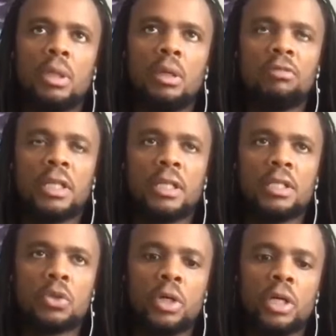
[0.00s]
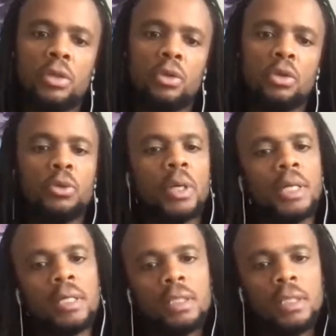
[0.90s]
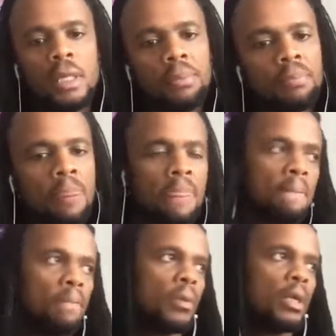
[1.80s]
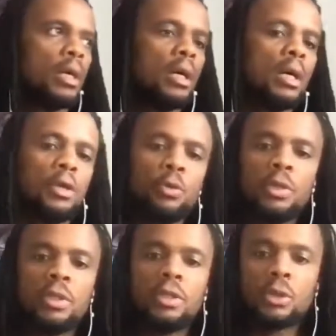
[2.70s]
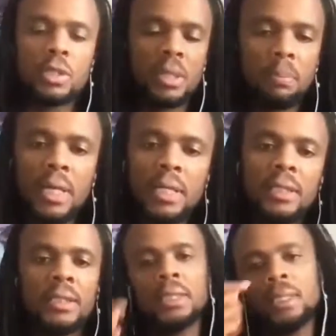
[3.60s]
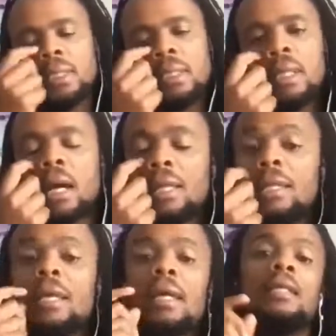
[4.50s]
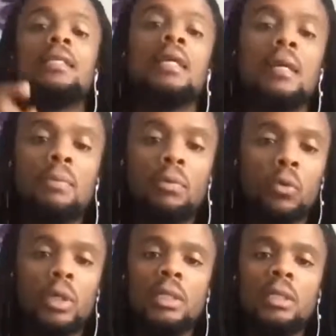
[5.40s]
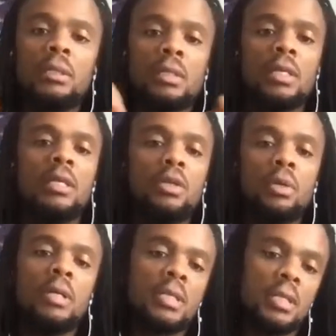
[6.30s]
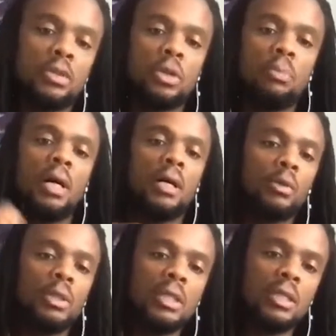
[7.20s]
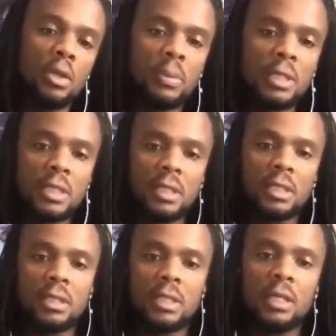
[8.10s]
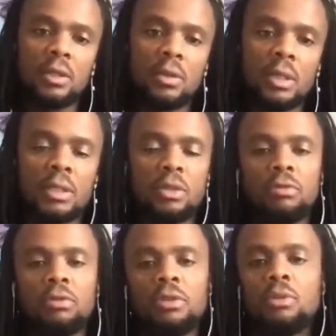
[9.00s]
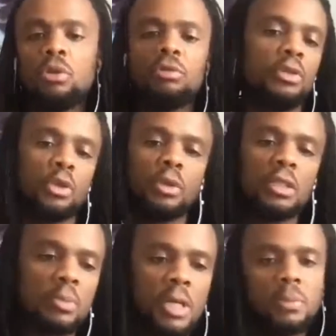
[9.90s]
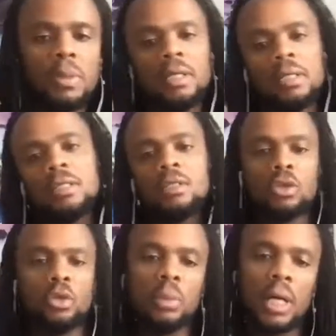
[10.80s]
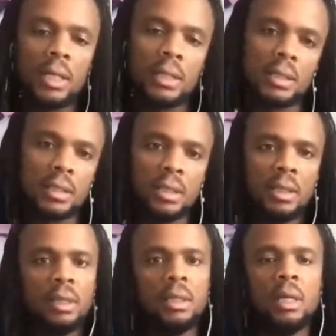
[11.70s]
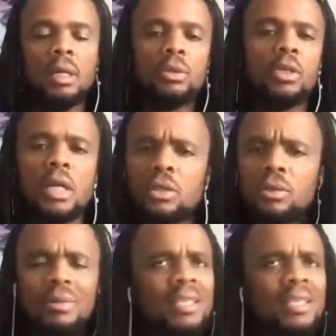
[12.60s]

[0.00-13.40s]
of the case where you go to an ATM, you withdraw some money, and then the ATM will send you a message, or the bank will send you a message telling you that you've withdrawn this much money, this is your new balance. So it kind of